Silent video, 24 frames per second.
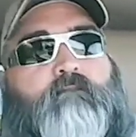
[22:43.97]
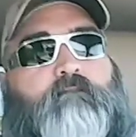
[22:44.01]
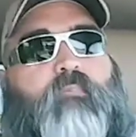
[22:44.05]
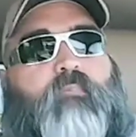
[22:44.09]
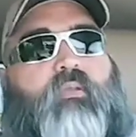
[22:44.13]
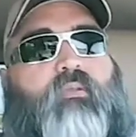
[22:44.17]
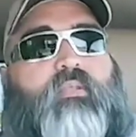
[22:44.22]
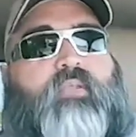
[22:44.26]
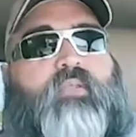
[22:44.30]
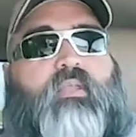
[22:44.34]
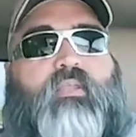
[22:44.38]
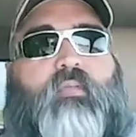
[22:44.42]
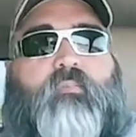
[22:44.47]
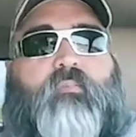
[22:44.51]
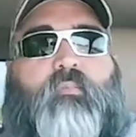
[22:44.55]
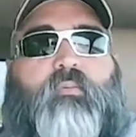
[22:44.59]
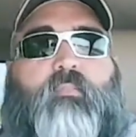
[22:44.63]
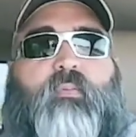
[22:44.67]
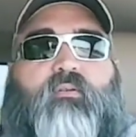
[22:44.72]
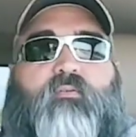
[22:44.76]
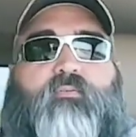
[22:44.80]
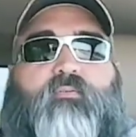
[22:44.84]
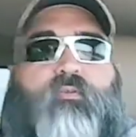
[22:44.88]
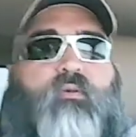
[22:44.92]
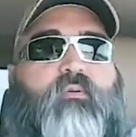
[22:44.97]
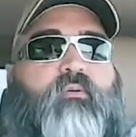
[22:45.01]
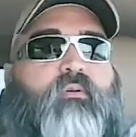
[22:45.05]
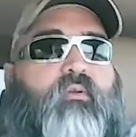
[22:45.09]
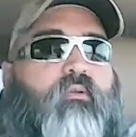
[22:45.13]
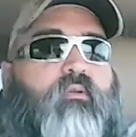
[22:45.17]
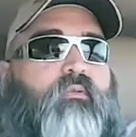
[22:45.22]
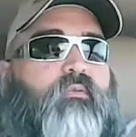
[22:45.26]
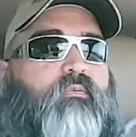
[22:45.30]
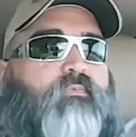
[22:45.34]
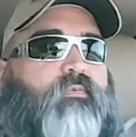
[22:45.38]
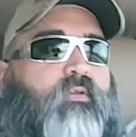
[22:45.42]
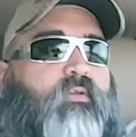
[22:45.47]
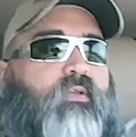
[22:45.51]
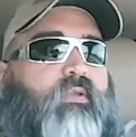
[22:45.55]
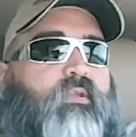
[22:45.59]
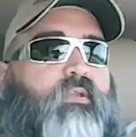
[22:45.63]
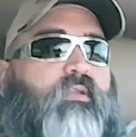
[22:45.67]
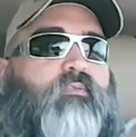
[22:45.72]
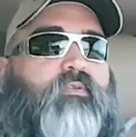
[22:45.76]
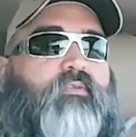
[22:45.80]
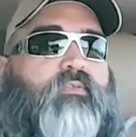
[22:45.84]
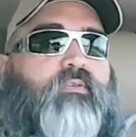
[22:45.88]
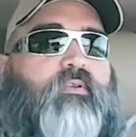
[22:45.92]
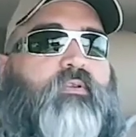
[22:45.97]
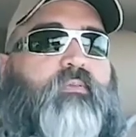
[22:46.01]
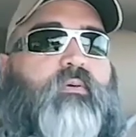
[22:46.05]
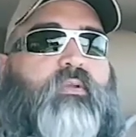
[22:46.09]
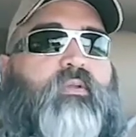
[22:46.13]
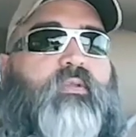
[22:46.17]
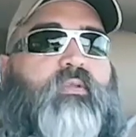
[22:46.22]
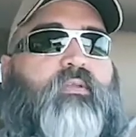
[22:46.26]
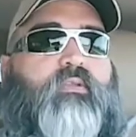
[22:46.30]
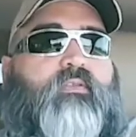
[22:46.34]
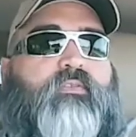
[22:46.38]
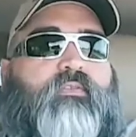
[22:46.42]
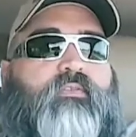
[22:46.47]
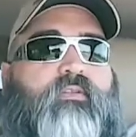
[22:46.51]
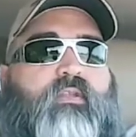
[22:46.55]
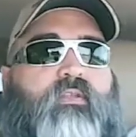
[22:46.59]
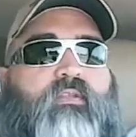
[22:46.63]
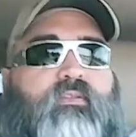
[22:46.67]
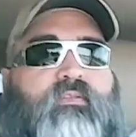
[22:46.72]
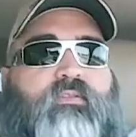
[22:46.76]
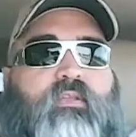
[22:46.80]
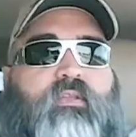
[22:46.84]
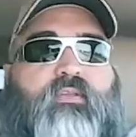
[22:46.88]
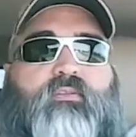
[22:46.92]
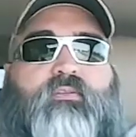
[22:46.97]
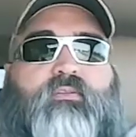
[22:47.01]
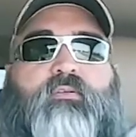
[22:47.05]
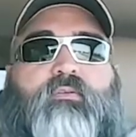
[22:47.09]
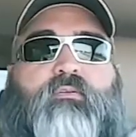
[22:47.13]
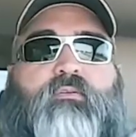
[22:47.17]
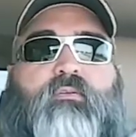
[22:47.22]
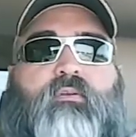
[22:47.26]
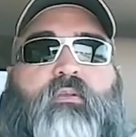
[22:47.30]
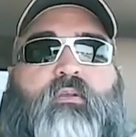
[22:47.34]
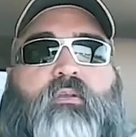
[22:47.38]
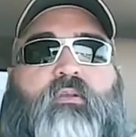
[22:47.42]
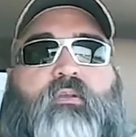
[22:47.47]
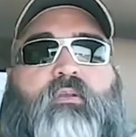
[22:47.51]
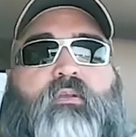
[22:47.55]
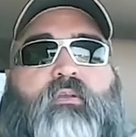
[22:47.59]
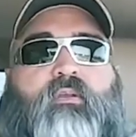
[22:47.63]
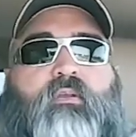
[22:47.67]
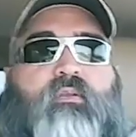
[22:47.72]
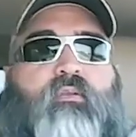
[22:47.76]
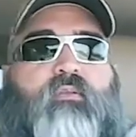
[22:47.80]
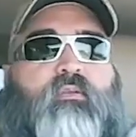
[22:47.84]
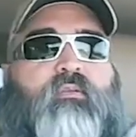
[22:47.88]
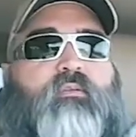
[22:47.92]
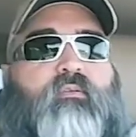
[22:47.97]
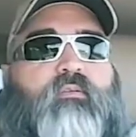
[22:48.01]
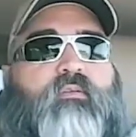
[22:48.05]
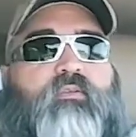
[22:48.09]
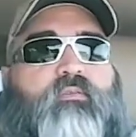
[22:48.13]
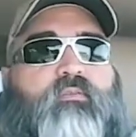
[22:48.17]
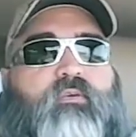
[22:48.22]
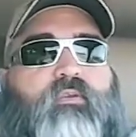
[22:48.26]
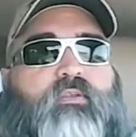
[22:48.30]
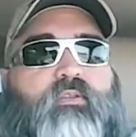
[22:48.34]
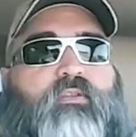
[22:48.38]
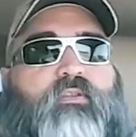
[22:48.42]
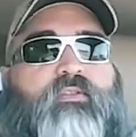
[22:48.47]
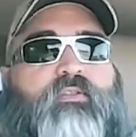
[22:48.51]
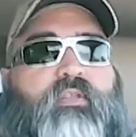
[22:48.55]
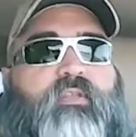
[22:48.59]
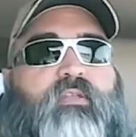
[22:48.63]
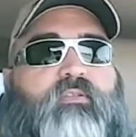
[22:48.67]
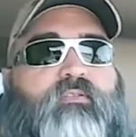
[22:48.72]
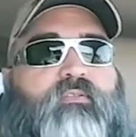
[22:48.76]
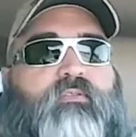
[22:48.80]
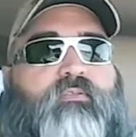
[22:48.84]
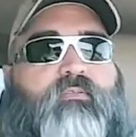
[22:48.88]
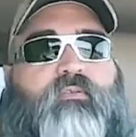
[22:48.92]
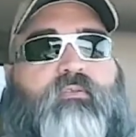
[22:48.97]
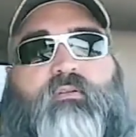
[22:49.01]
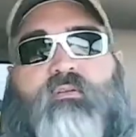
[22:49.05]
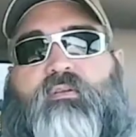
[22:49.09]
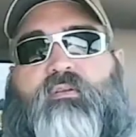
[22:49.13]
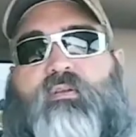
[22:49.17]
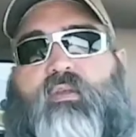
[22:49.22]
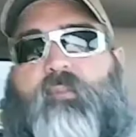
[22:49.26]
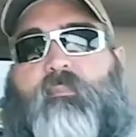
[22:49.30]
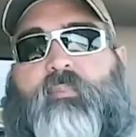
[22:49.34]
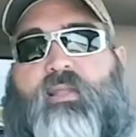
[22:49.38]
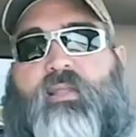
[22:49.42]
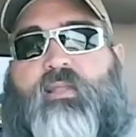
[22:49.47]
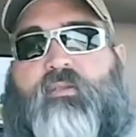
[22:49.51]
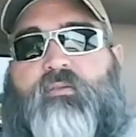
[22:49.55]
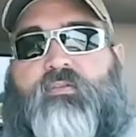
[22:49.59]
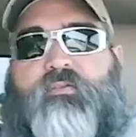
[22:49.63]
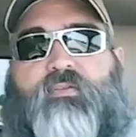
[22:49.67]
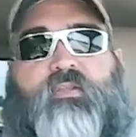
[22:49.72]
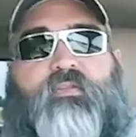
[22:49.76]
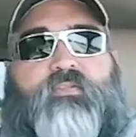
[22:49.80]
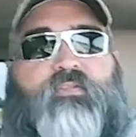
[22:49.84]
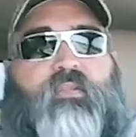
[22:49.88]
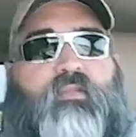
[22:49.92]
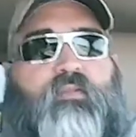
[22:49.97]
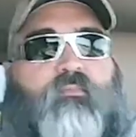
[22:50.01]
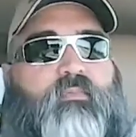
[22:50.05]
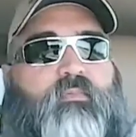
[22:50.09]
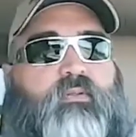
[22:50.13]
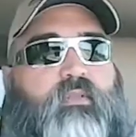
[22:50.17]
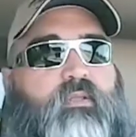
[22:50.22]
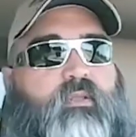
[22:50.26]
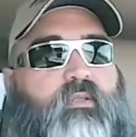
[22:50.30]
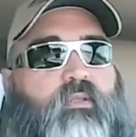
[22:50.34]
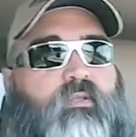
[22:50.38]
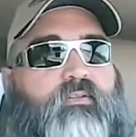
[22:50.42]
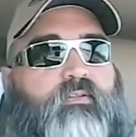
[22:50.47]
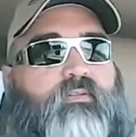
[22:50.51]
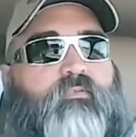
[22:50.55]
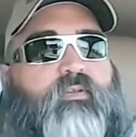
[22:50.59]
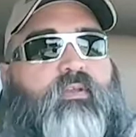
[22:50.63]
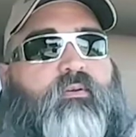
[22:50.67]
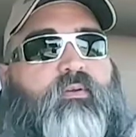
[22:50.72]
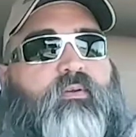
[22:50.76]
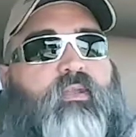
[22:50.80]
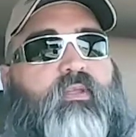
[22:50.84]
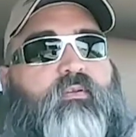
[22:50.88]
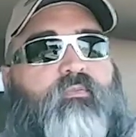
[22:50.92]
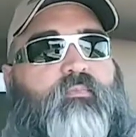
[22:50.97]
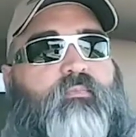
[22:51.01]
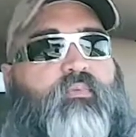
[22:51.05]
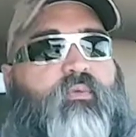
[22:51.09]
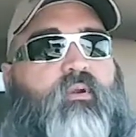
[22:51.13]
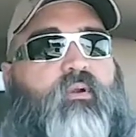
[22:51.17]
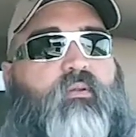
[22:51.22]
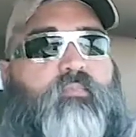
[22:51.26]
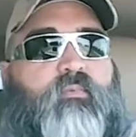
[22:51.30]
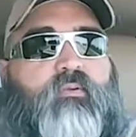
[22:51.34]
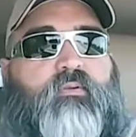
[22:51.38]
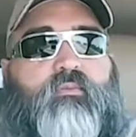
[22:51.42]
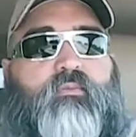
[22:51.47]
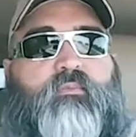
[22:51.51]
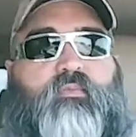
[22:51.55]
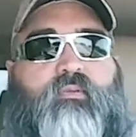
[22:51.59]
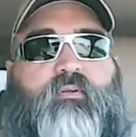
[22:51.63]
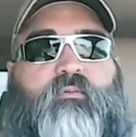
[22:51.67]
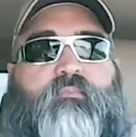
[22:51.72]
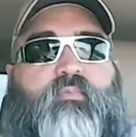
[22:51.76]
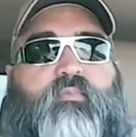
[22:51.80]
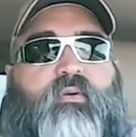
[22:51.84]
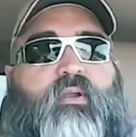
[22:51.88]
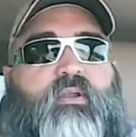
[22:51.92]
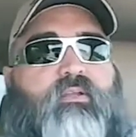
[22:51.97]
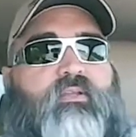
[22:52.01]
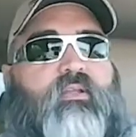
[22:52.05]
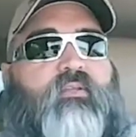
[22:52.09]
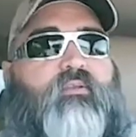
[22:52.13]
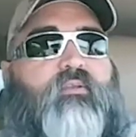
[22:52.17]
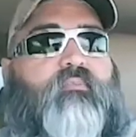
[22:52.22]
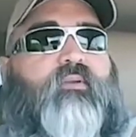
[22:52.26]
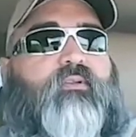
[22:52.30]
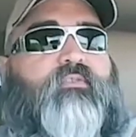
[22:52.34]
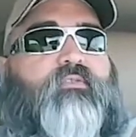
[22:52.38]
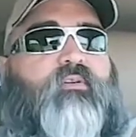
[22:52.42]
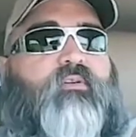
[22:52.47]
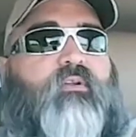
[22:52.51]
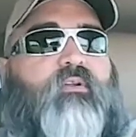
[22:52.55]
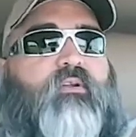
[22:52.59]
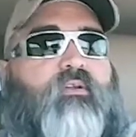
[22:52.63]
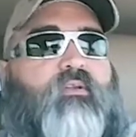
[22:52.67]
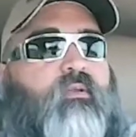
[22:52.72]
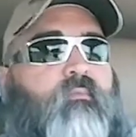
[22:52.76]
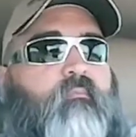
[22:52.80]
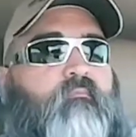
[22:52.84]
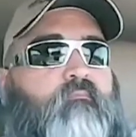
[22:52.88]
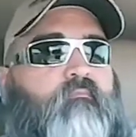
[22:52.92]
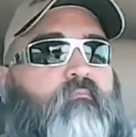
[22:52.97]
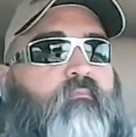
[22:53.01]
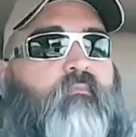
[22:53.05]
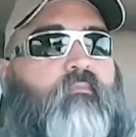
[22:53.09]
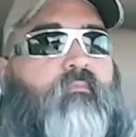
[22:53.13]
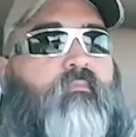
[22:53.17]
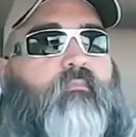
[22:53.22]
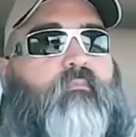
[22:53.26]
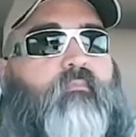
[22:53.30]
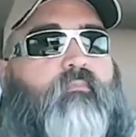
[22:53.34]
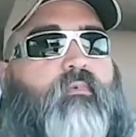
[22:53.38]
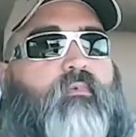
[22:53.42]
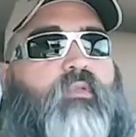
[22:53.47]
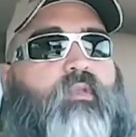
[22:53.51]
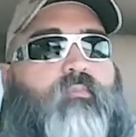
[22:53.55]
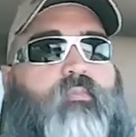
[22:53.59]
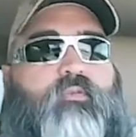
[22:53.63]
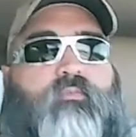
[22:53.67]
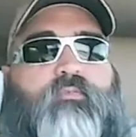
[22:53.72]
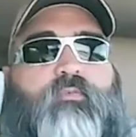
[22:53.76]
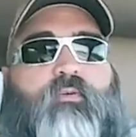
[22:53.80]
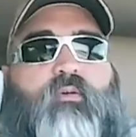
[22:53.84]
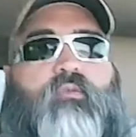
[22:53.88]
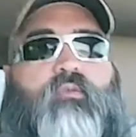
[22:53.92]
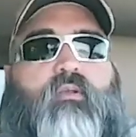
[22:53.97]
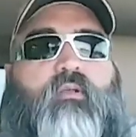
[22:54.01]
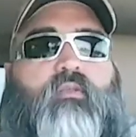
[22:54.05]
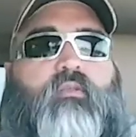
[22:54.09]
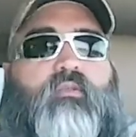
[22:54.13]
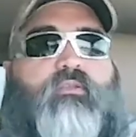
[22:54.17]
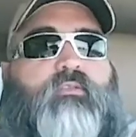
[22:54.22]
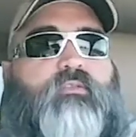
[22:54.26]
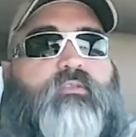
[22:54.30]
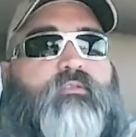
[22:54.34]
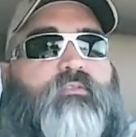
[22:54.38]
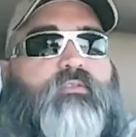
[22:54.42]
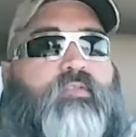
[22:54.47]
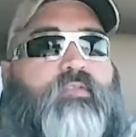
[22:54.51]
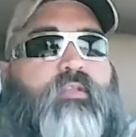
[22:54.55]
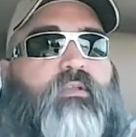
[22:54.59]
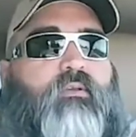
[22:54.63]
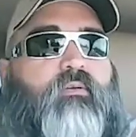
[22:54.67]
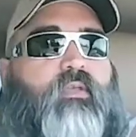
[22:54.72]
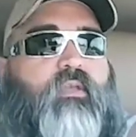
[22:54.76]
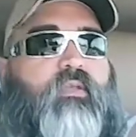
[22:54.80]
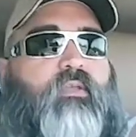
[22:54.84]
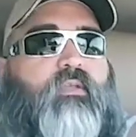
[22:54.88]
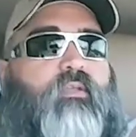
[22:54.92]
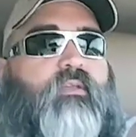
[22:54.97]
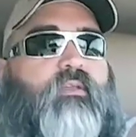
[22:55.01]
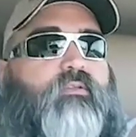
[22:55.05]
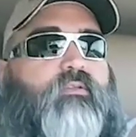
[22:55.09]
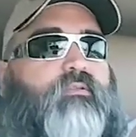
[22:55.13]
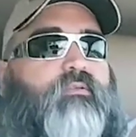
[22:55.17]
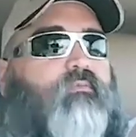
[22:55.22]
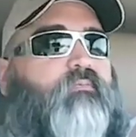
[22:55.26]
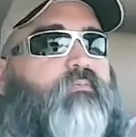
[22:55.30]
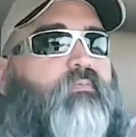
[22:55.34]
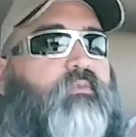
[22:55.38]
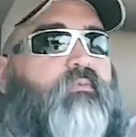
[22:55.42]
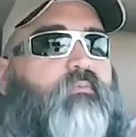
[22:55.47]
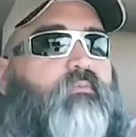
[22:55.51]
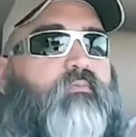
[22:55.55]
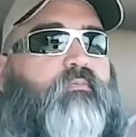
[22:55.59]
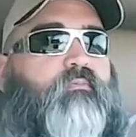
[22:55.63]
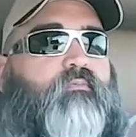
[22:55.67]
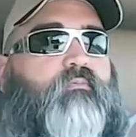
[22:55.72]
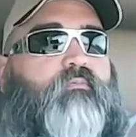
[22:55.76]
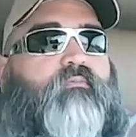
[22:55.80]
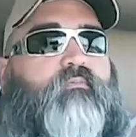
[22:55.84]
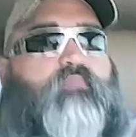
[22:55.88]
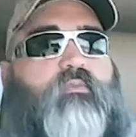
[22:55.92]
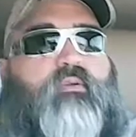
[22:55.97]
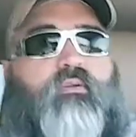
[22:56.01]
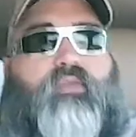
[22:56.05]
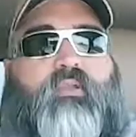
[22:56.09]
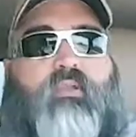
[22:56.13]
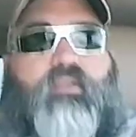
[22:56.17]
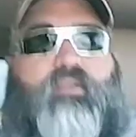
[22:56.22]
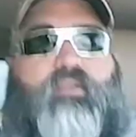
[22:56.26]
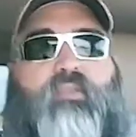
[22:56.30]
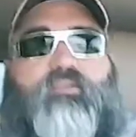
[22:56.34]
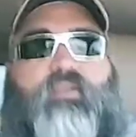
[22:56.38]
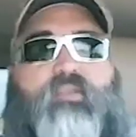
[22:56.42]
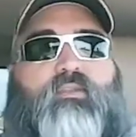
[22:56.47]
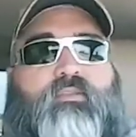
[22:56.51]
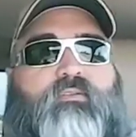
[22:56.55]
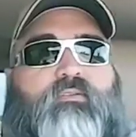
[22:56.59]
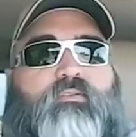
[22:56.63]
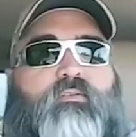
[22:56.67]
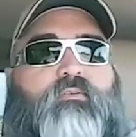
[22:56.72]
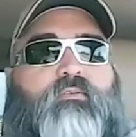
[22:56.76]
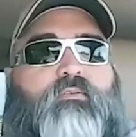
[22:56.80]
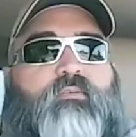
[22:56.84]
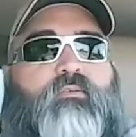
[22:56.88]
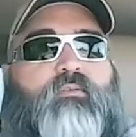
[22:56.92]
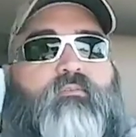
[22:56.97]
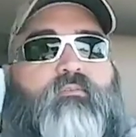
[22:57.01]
okay, let me make a phone call and find out if there's anybody else that I can take it to. You know, it's one of the things, you gotta plan those things out. But hey, guys, if I were to have a problem, a breakdown on my truck, a couple of phone calls and say, okay, guys, where can I take it to? And